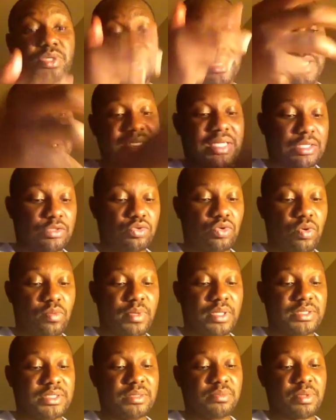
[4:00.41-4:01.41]
that are
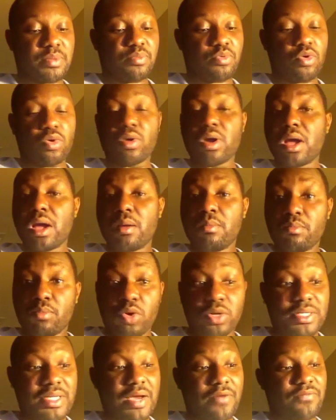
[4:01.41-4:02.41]
tormenting people,
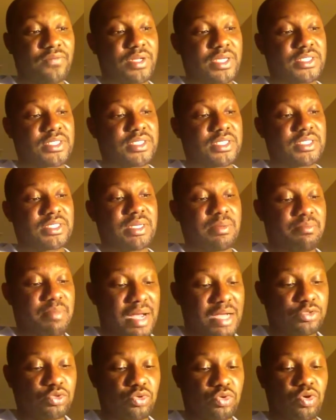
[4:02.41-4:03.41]
body afflictions and
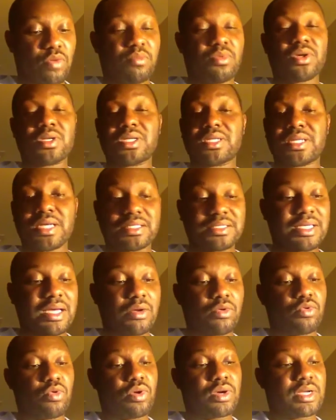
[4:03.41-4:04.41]
marks on your body that are
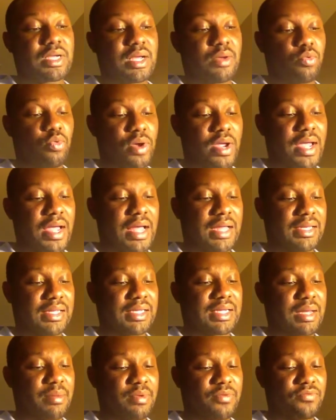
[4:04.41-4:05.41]
where are they
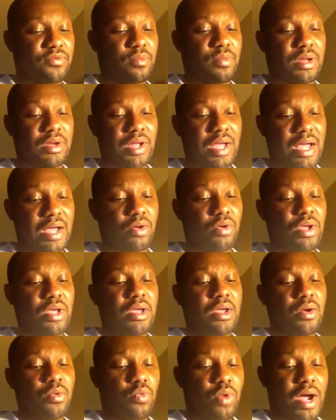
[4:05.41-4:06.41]
coming from and how
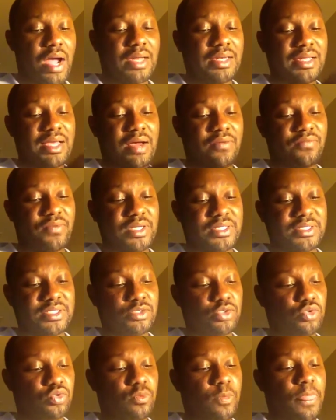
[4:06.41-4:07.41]
why are they afflicting
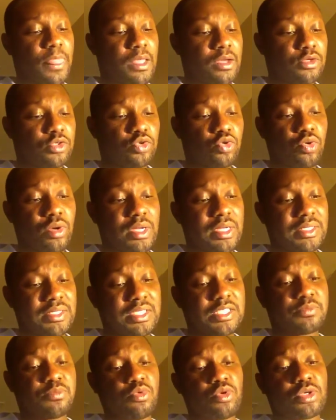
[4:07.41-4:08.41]
you? You in
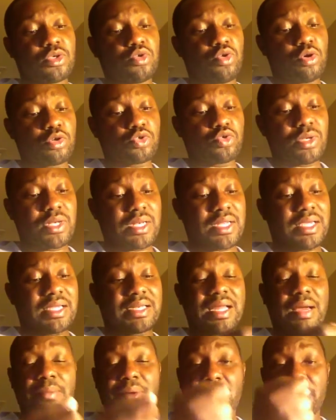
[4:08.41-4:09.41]
this book you also learn
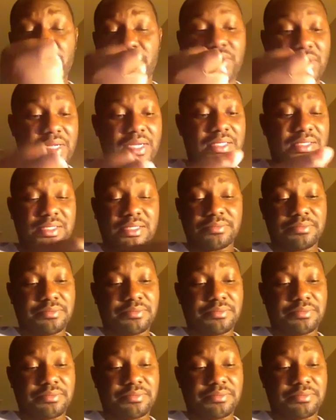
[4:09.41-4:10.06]
about prayers